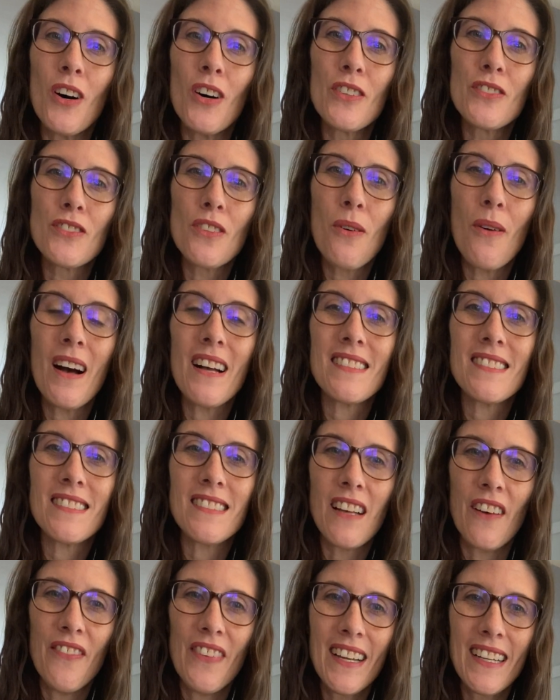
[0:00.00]
also a
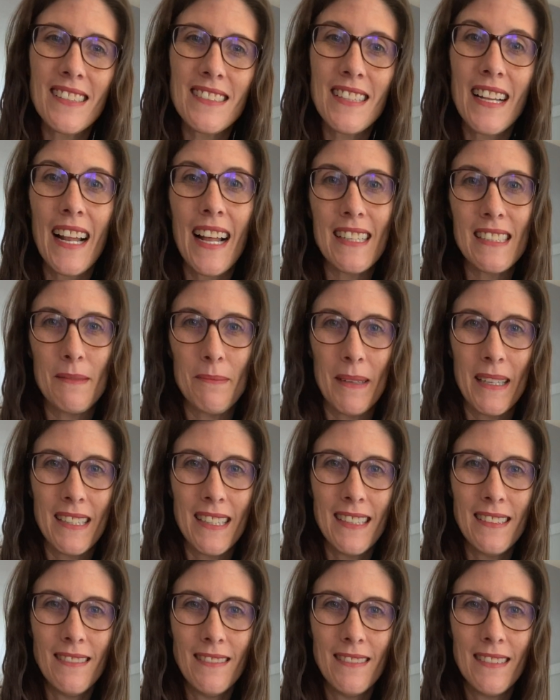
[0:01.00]
suffix that has
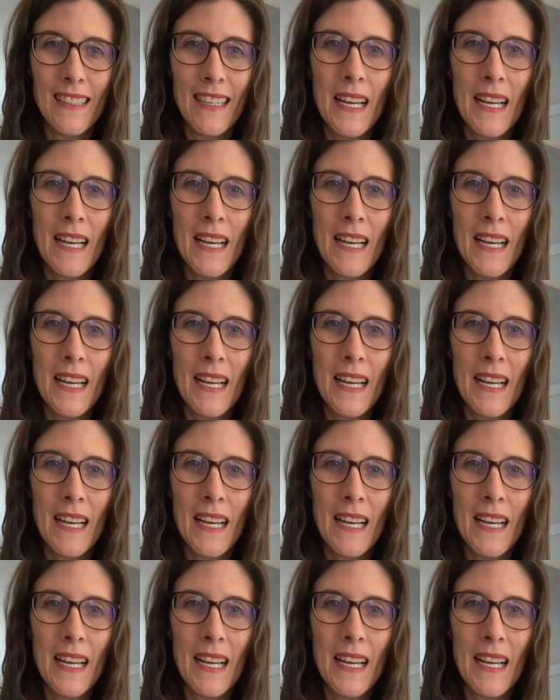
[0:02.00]
meaning,